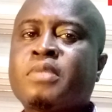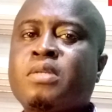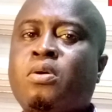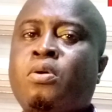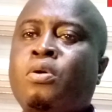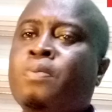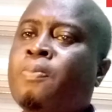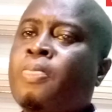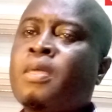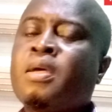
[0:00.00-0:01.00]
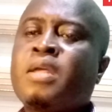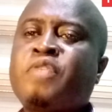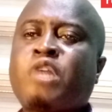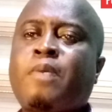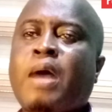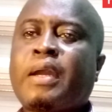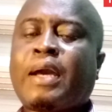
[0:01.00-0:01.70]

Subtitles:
Or then talk about the